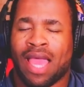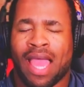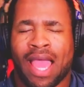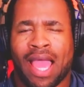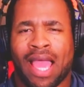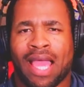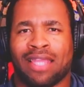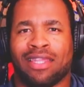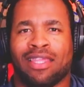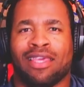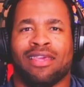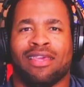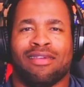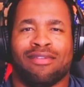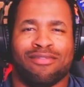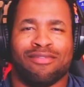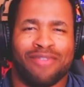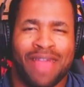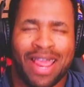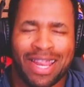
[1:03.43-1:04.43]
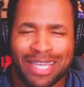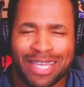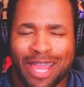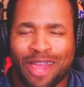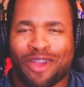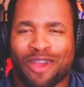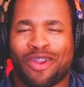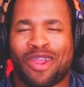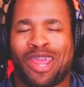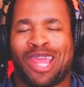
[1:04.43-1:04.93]
And right
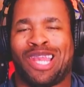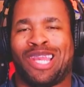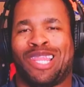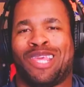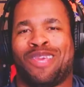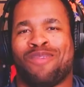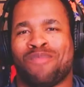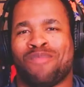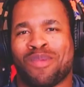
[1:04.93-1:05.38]
now, currently,